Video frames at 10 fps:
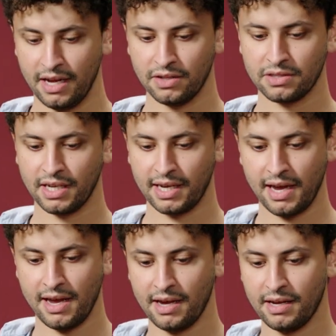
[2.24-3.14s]
It looks like
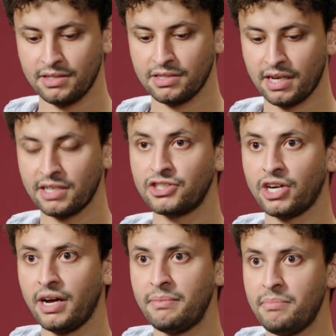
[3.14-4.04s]
a, uh, just like a
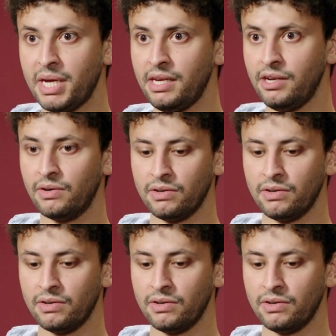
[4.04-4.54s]
giant meteor